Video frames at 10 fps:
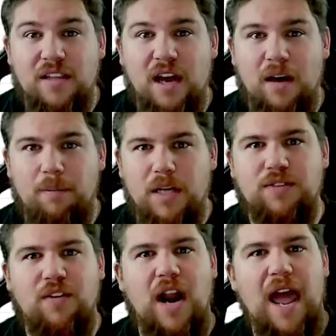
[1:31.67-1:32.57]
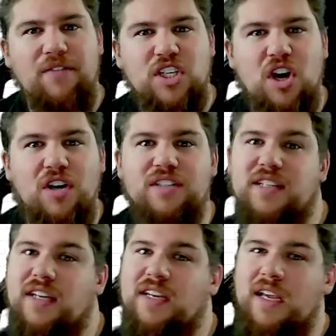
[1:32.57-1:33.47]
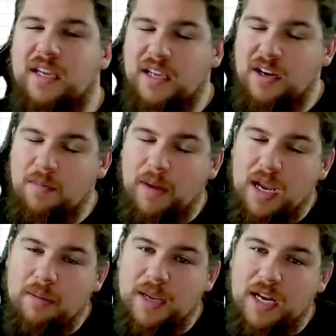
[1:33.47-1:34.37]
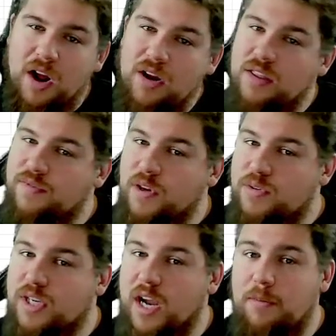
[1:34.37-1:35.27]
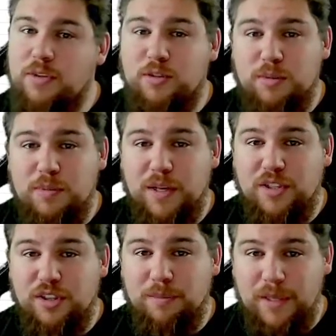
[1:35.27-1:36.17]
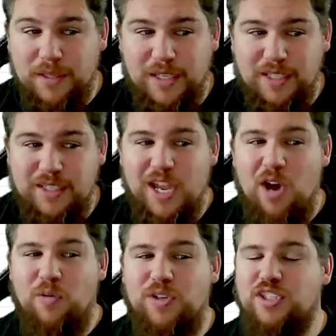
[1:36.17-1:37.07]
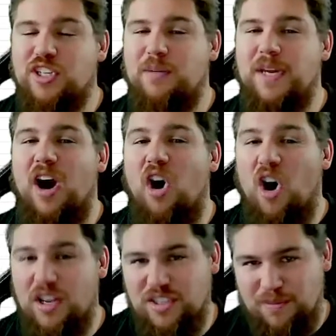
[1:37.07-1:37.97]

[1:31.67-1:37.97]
A bunch of our avatars that, you know, may or may not in the future come with some special abilities, which is going to be awesome.